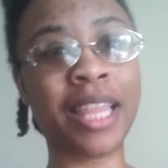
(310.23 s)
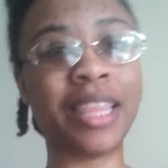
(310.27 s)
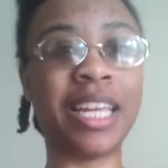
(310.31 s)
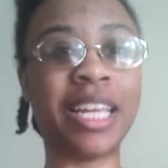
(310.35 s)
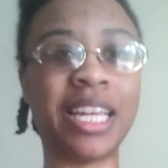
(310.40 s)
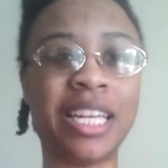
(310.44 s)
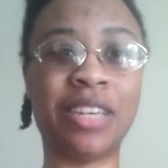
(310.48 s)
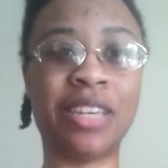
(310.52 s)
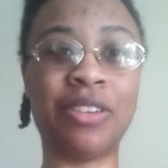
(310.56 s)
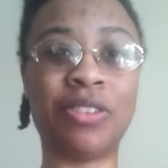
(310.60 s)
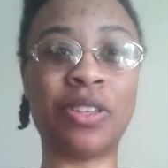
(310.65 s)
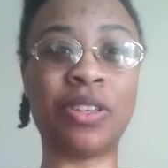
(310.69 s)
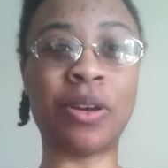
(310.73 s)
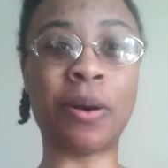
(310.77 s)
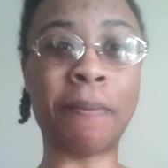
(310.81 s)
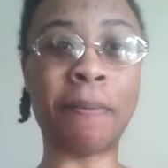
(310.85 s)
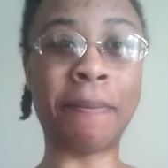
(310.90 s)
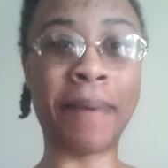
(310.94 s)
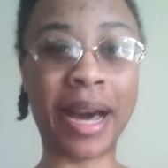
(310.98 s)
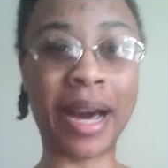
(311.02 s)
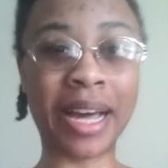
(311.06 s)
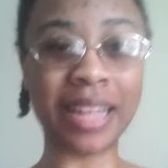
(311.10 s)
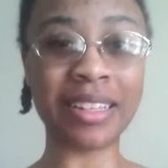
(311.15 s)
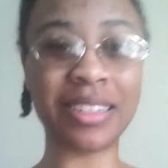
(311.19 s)
Thank you so
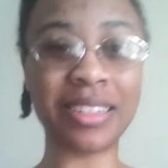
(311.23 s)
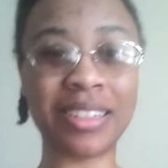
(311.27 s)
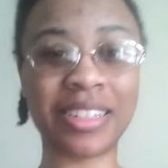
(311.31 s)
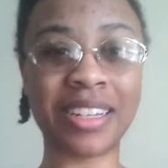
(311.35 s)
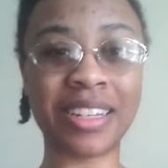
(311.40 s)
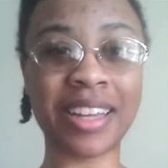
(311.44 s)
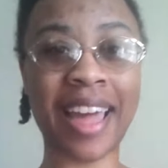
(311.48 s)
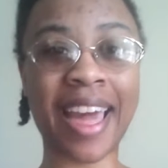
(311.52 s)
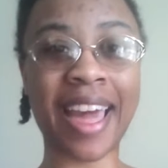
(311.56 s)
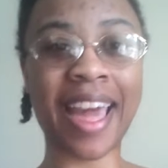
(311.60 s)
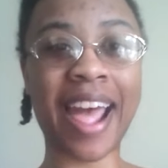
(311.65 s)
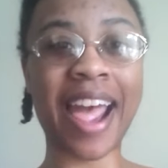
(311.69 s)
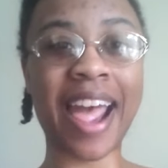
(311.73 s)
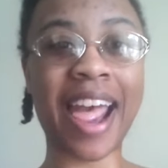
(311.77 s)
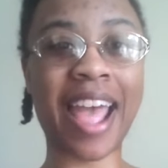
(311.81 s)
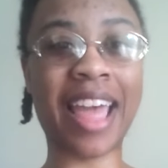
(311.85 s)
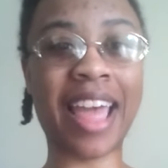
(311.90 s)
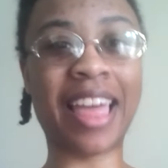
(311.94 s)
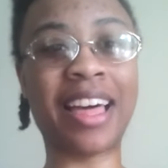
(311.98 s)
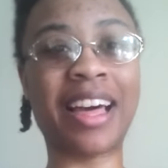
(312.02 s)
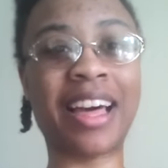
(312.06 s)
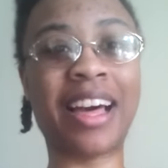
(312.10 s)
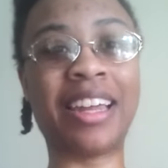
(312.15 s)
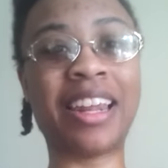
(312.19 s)
much,
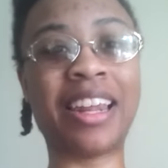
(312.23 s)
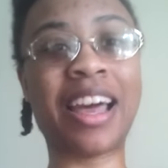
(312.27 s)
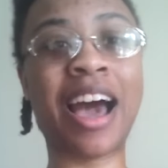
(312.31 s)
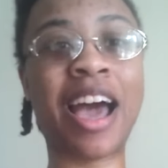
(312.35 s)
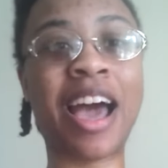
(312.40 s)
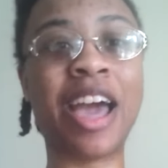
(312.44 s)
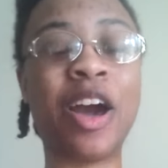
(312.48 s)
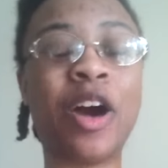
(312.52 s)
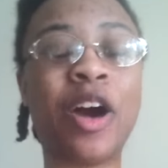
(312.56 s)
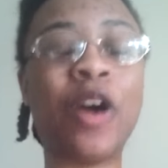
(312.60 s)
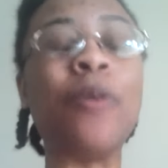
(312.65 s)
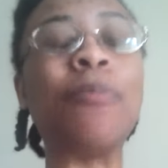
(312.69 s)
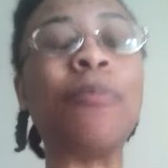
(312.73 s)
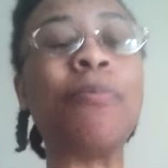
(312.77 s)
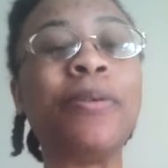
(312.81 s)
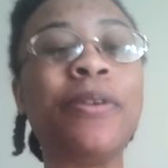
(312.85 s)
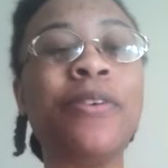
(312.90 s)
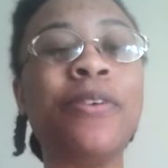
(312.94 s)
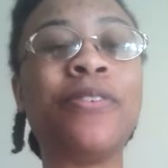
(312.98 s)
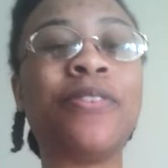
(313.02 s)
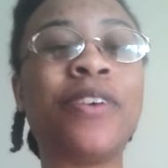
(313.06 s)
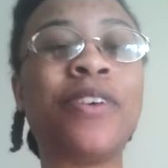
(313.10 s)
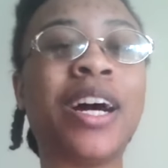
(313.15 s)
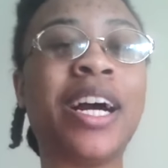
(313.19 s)
and I hope
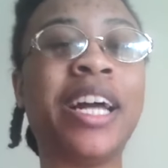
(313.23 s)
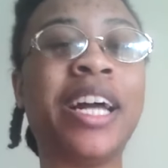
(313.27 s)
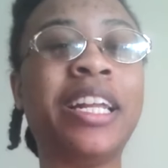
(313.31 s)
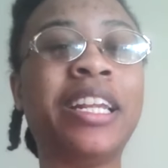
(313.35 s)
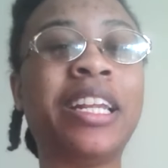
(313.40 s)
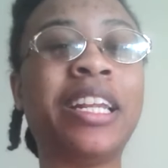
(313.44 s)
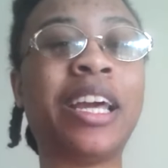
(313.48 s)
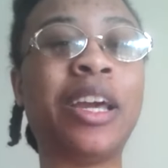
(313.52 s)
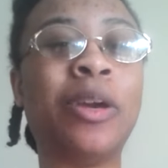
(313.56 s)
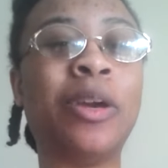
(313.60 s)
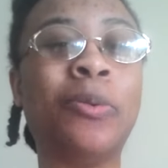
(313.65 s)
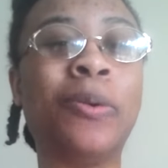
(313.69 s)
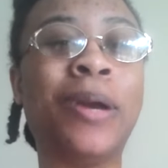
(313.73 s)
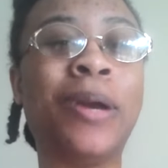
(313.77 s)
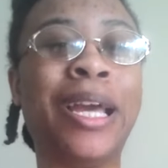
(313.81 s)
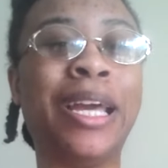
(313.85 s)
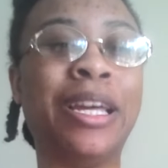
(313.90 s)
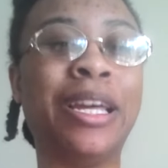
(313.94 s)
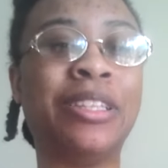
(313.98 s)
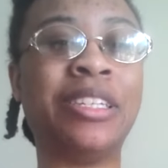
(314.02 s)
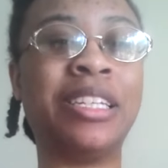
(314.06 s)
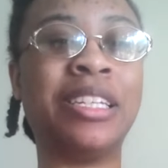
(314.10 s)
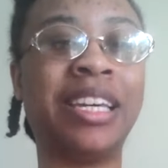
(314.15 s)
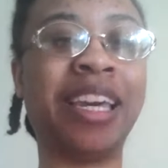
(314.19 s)
you find a
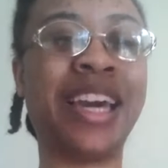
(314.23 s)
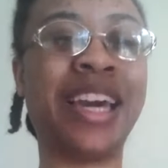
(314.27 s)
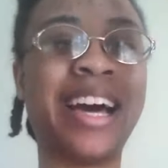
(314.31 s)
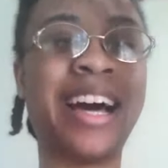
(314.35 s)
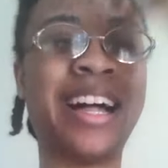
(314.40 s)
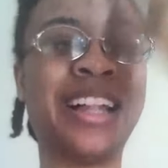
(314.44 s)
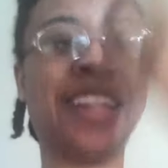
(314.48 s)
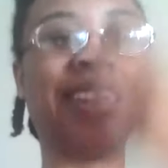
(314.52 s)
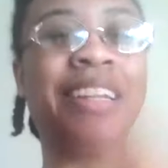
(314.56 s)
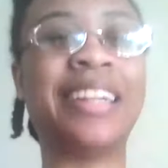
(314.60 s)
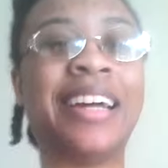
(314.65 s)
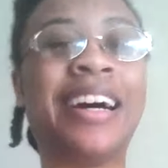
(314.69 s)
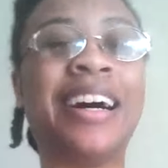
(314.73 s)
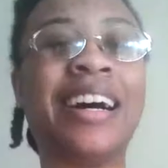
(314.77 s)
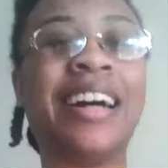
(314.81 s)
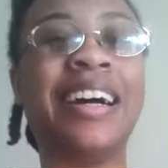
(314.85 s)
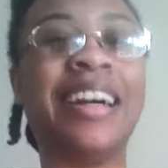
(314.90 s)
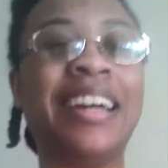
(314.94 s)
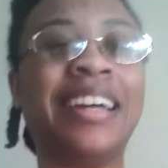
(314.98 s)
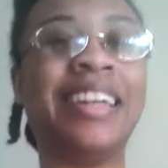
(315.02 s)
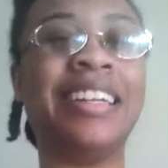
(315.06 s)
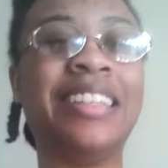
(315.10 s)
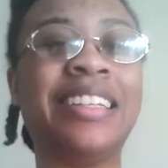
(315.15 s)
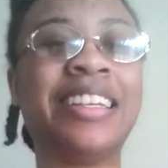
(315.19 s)
way to get
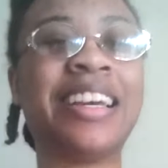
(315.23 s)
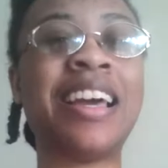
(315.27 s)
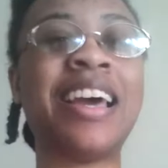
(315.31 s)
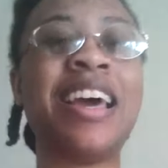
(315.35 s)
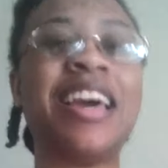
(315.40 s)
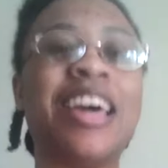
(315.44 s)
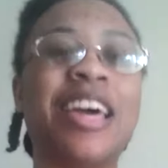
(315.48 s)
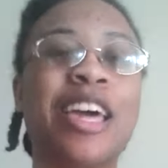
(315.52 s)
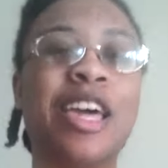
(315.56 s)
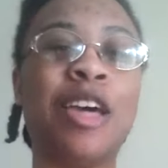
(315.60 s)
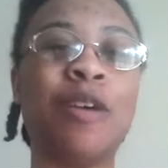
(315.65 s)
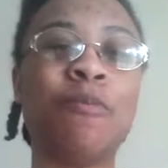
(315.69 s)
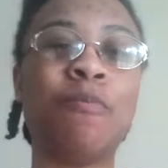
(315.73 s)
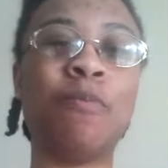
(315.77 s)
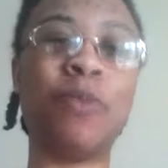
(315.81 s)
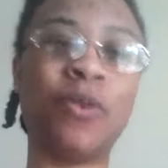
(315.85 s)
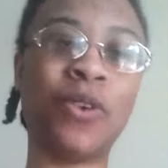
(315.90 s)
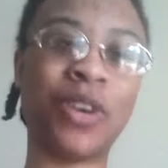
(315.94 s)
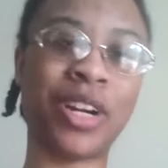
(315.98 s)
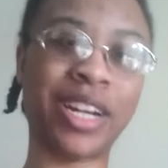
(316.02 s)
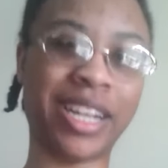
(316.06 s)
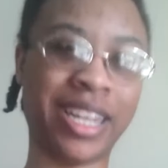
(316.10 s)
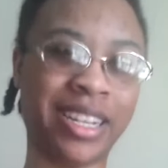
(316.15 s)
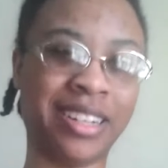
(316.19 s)
aligned and
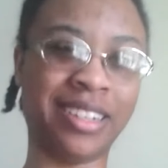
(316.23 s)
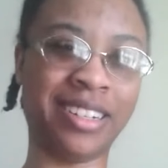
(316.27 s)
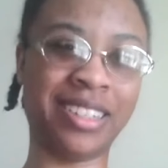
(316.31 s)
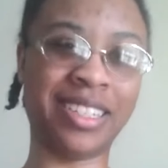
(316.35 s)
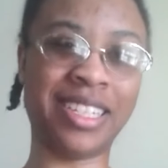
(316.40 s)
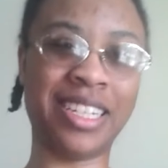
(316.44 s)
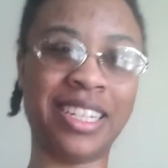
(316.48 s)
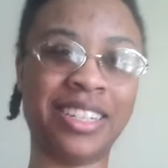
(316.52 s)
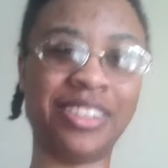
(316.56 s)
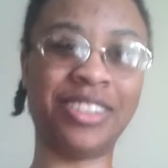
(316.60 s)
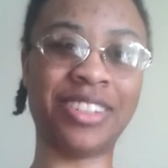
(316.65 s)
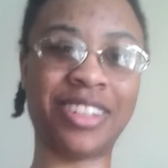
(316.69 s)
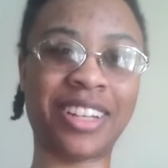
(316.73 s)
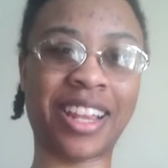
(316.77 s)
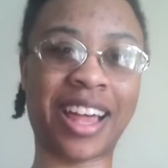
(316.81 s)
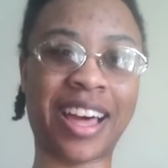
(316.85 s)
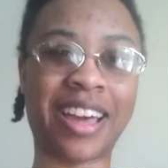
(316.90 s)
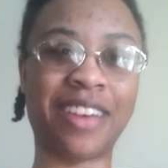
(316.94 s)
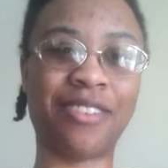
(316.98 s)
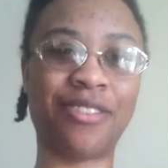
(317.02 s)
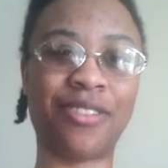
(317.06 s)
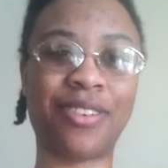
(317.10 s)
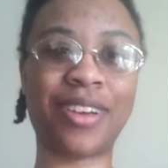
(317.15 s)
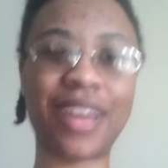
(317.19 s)
more energy in your
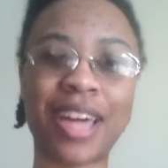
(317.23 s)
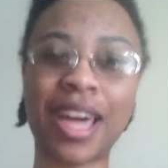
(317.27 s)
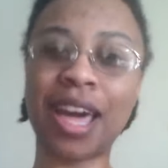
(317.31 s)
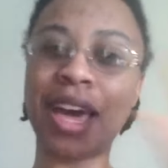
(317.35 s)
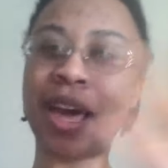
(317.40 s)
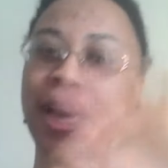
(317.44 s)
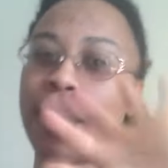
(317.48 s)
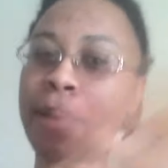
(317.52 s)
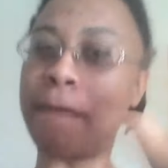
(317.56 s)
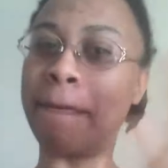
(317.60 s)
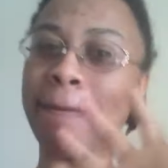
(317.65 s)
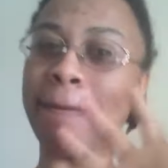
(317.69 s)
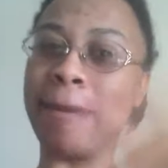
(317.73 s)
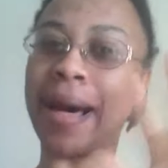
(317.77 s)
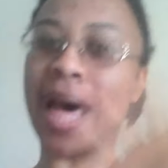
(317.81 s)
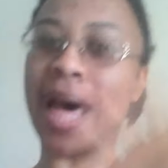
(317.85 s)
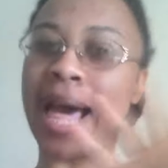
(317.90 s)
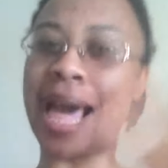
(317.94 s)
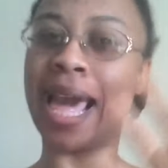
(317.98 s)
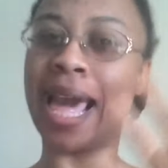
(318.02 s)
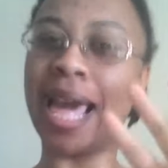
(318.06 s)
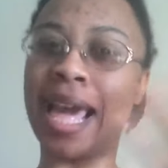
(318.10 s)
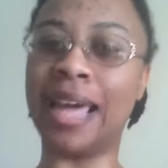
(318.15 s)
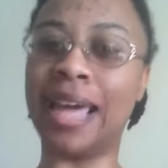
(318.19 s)
life.
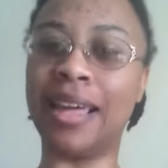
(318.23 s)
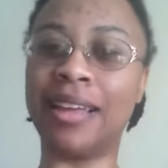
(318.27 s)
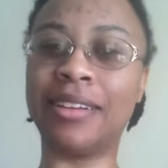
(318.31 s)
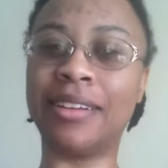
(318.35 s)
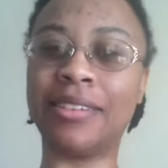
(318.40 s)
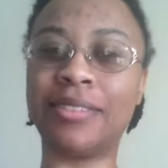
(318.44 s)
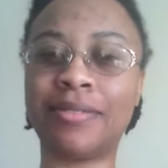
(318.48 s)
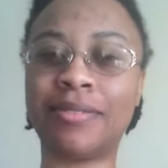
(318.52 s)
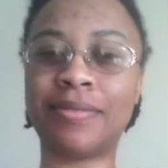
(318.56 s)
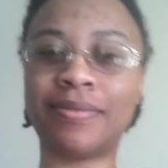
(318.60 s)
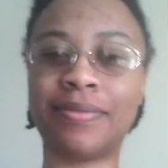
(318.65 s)
Bye.